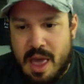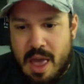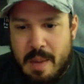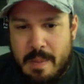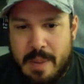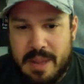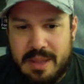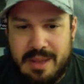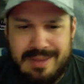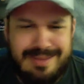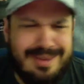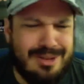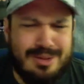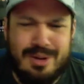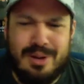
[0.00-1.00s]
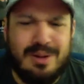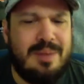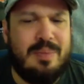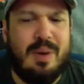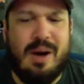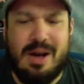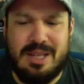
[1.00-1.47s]
But they're
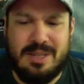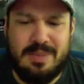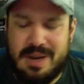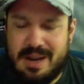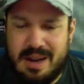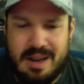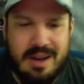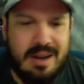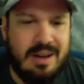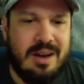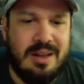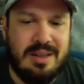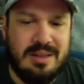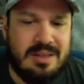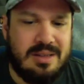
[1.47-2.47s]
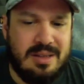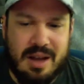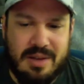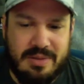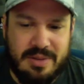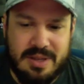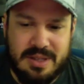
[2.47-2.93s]
totally possible, and a lot of the
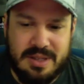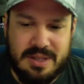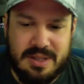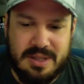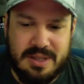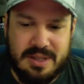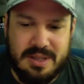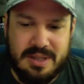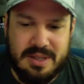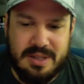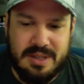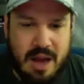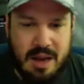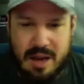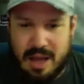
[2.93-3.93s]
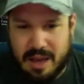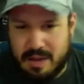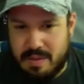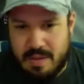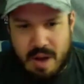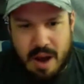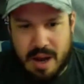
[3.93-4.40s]
stuff is not like
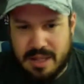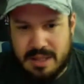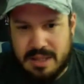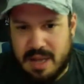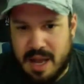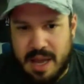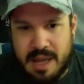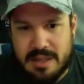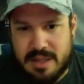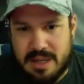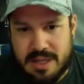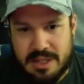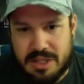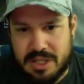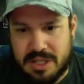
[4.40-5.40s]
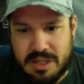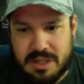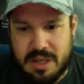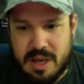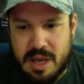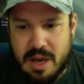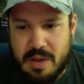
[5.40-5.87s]
rocket science. It's
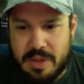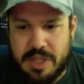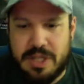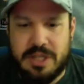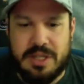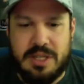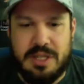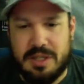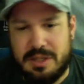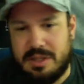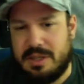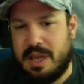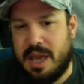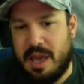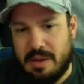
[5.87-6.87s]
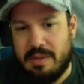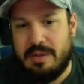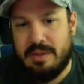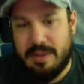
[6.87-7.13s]
just we just need the scale.